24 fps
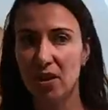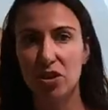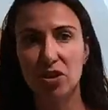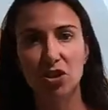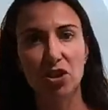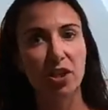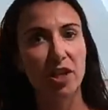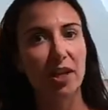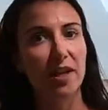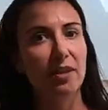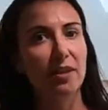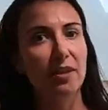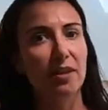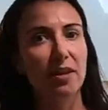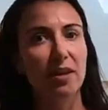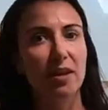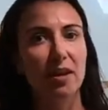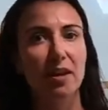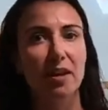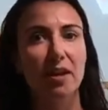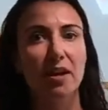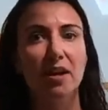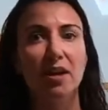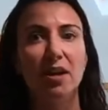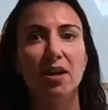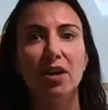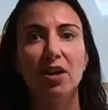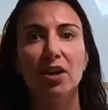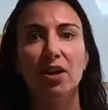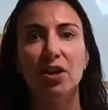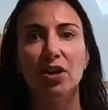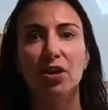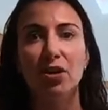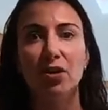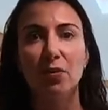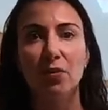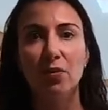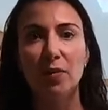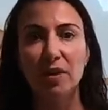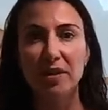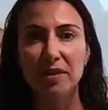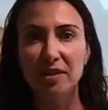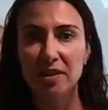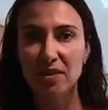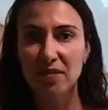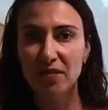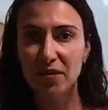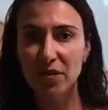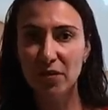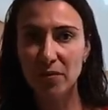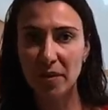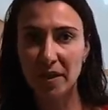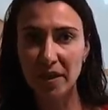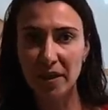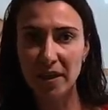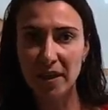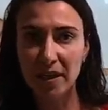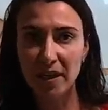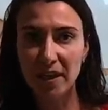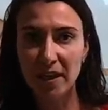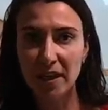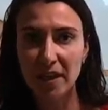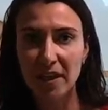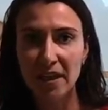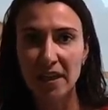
I'll check the relative humidity